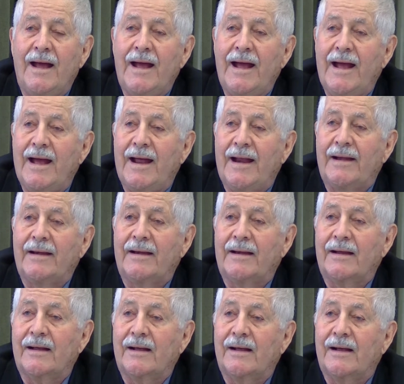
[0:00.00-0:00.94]

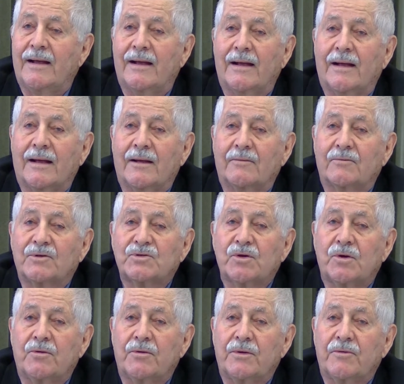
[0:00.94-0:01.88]
And I was
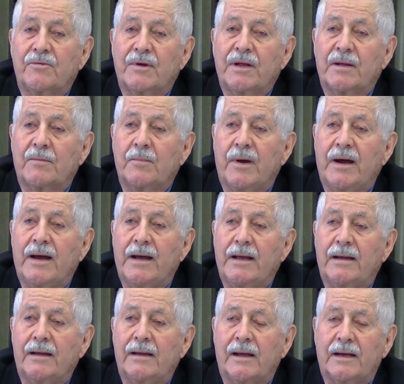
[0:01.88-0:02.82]
so intrigued by
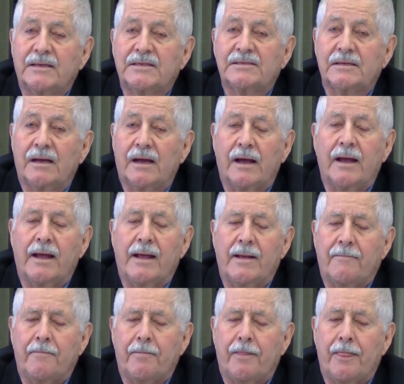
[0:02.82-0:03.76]
it, I,
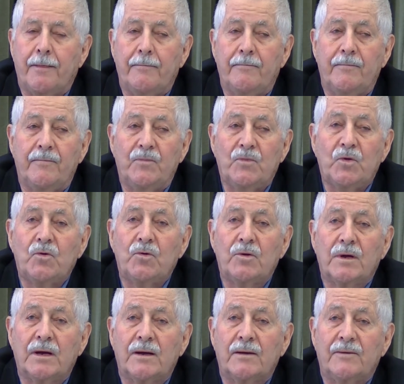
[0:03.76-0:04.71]
I
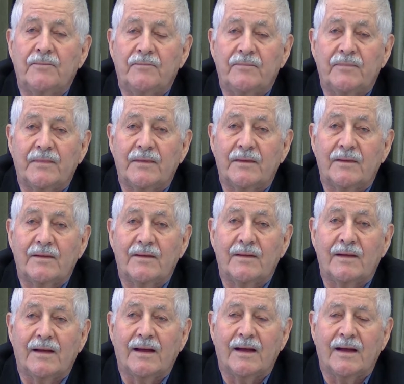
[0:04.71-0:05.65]
knew a
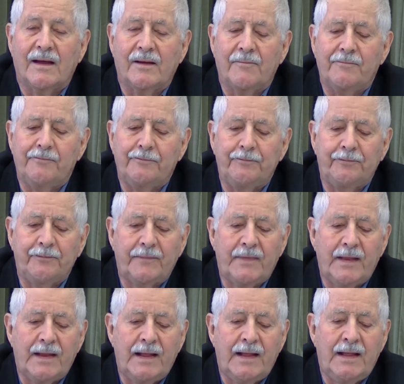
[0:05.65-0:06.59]
um,
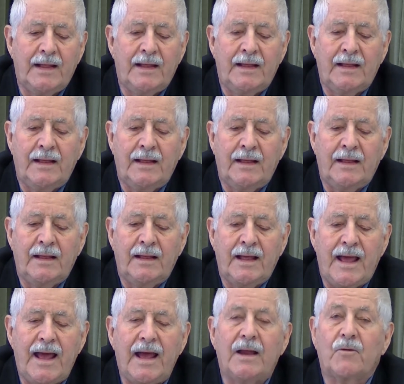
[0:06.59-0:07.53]

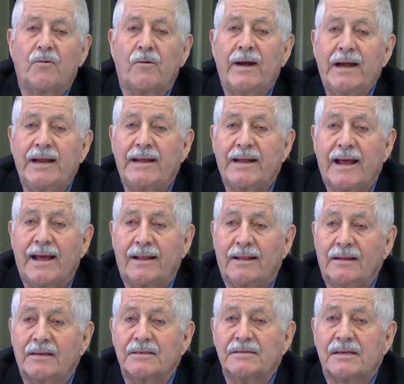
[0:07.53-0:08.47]
handwriting
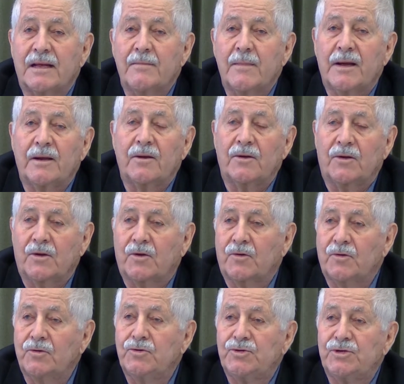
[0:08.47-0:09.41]
analyst I met on a
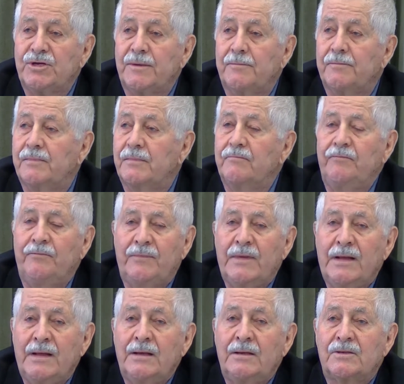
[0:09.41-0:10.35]
cruise ship.
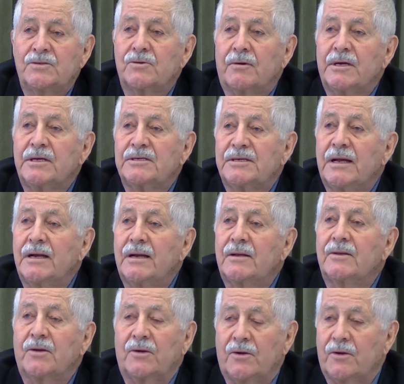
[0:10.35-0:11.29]
So I sent
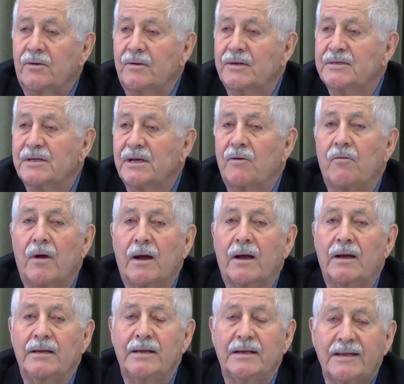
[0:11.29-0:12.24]
it to her and said,
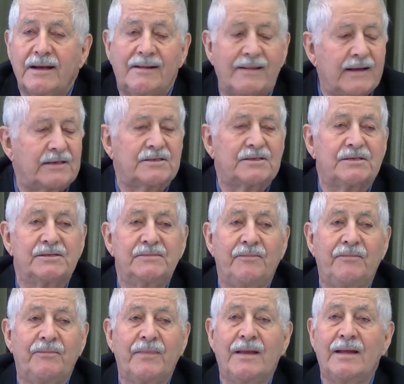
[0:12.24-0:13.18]
What can you tell us?